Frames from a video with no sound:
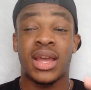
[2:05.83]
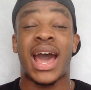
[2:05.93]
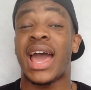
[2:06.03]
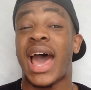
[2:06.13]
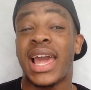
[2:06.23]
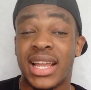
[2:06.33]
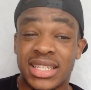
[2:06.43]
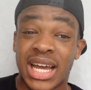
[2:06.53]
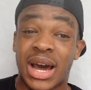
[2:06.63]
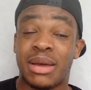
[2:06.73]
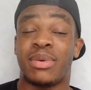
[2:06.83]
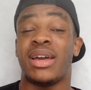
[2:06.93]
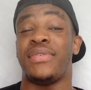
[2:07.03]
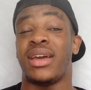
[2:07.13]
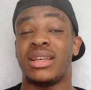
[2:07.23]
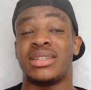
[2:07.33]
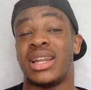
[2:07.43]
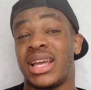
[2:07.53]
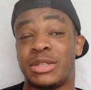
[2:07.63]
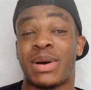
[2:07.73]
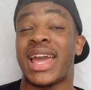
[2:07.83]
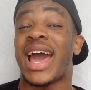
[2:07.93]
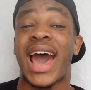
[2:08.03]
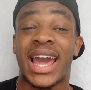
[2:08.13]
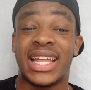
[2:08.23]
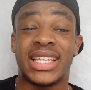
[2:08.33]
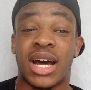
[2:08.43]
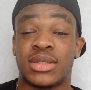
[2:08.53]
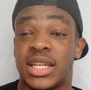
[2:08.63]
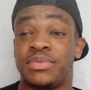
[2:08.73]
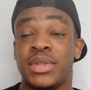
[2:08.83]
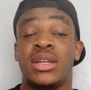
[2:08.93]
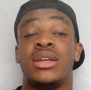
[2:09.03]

I highly doubt it, but if it is, then it is, but I highly doubt it.